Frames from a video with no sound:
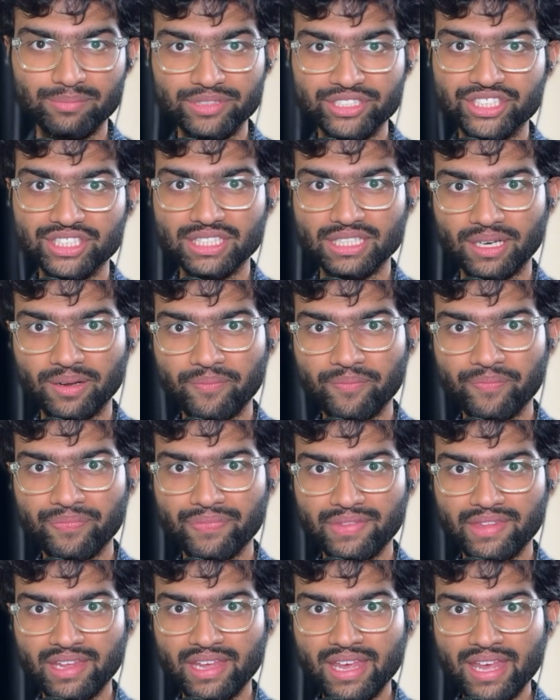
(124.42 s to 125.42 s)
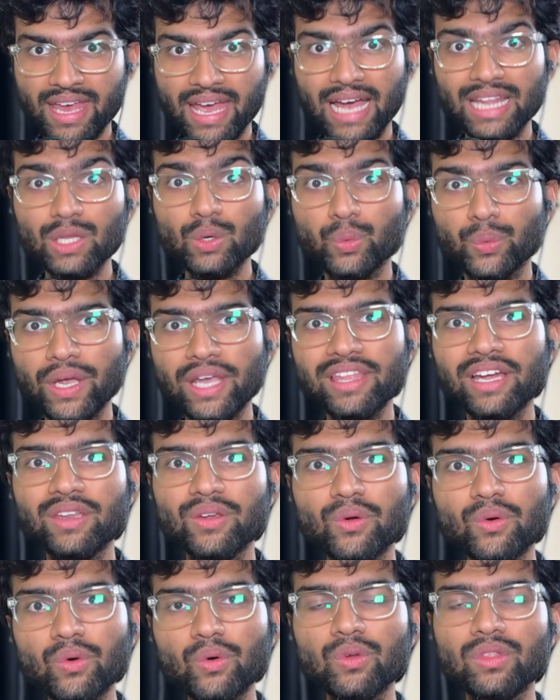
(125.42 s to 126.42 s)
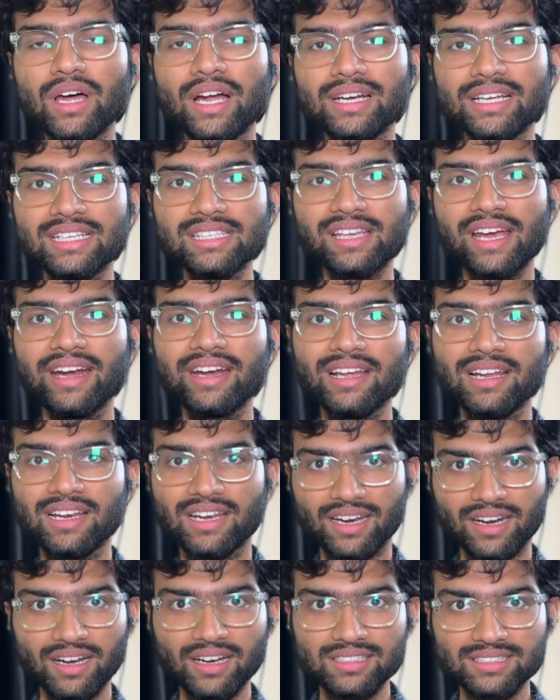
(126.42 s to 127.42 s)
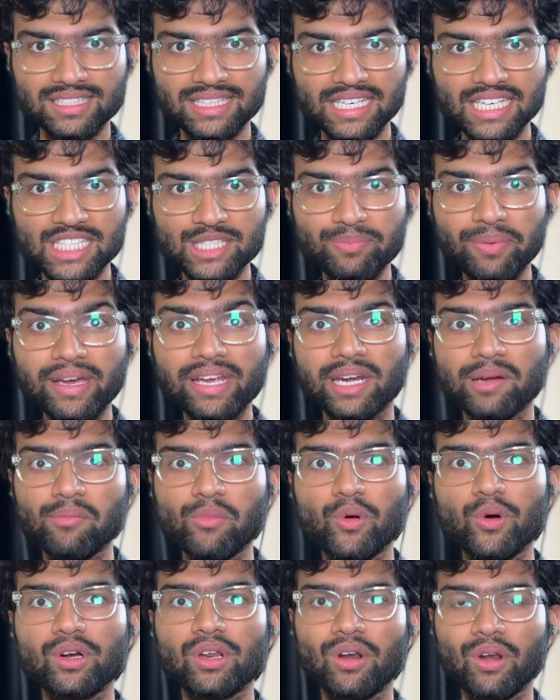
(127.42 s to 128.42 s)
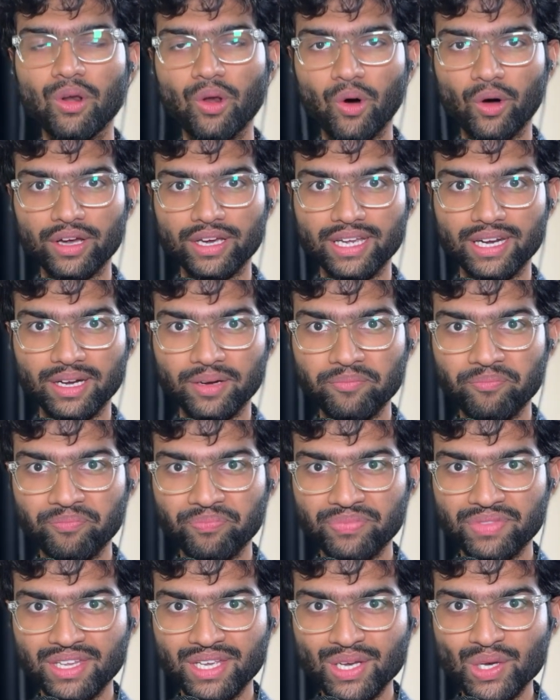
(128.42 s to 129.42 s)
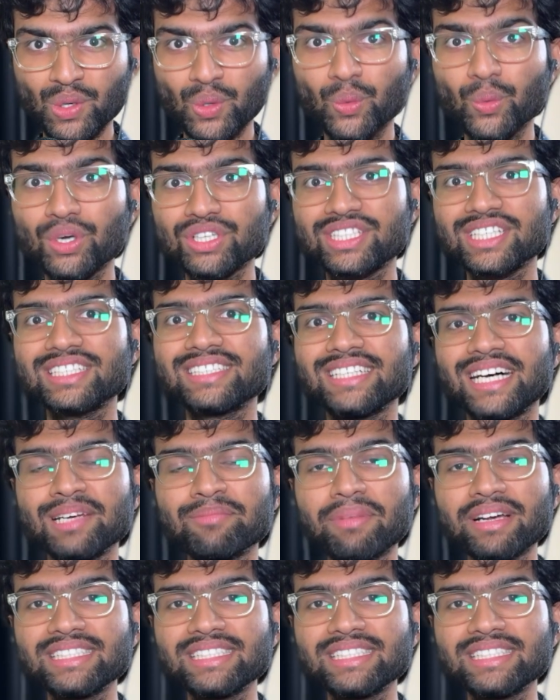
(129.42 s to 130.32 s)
machine. And the way that you do that inside Linux is by remote login, which is done by